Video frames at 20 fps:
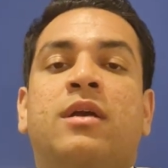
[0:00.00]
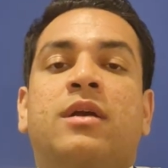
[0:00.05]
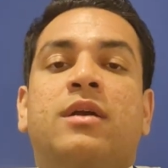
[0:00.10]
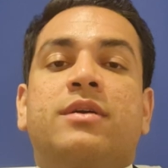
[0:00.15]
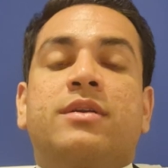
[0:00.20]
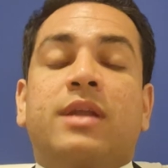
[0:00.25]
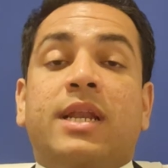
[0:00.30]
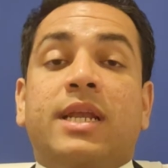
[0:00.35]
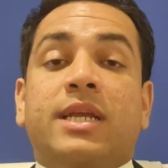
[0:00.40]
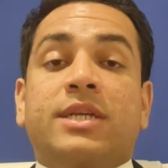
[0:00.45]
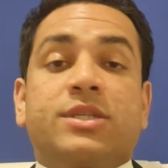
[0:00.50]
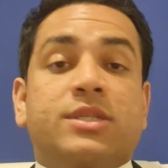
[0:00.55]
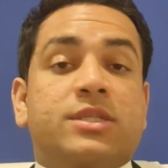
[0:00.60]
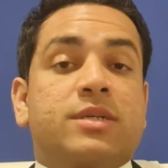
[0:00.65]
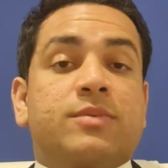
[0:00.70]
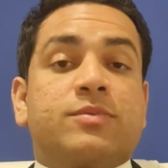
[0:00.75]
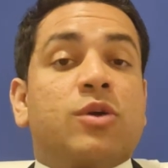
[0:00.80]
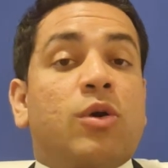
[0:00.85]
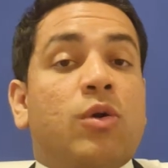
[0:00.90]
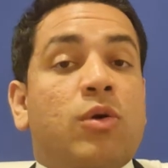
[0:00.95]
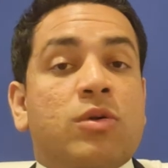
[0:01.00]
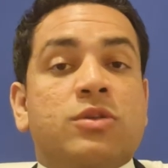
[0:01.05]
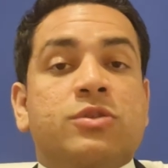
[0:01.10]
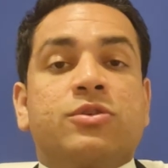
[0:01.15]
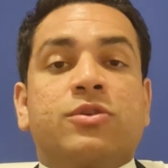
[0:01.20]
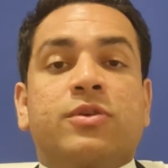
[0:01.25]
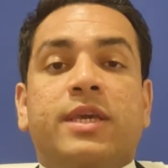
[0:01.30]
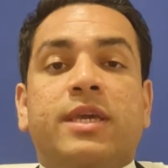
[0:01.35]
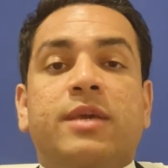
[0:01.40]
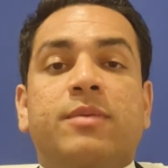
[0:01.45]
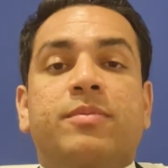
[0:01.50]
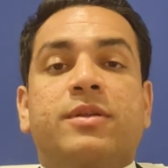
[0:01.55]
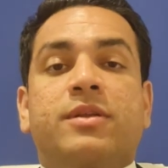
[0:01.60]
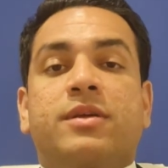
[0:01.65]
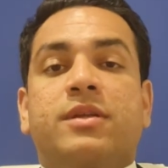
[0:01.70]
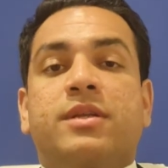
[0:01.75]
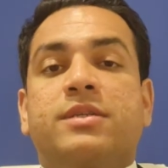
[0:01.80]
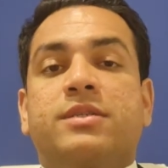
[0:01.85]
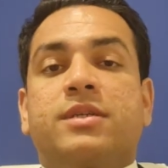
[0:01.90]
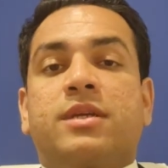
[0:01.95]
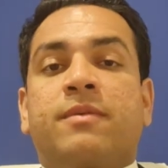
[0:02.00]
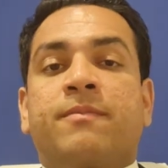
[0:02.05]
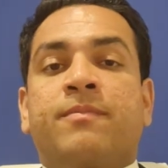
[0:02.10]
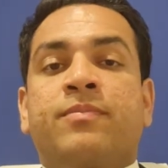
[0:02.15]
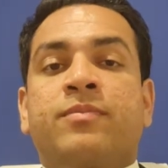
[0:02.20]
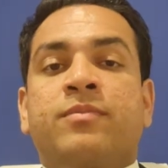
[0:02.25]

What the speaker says: relationships also keep increasing.